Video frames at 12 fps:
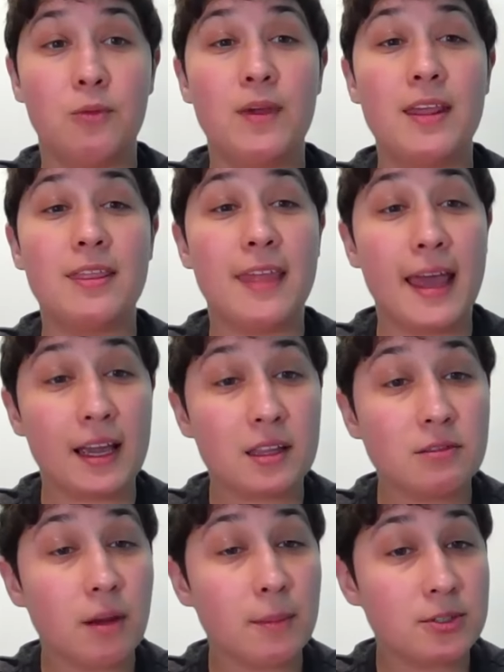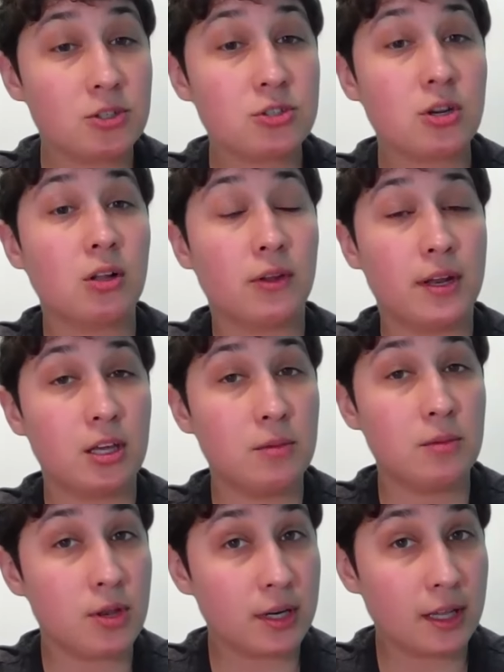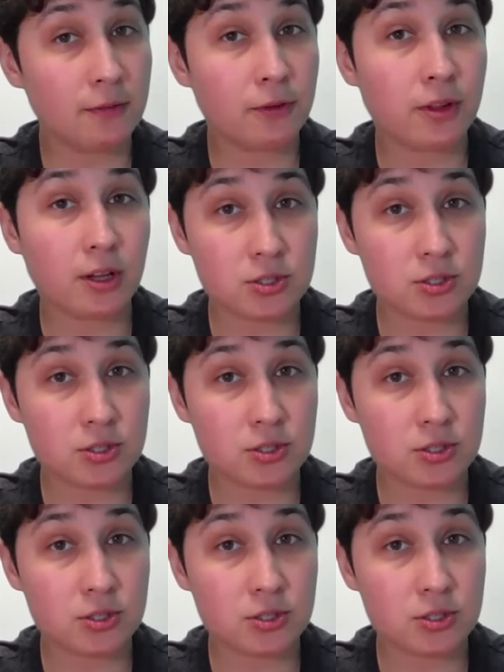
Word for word: We thank the Ramaytush Ohlone community for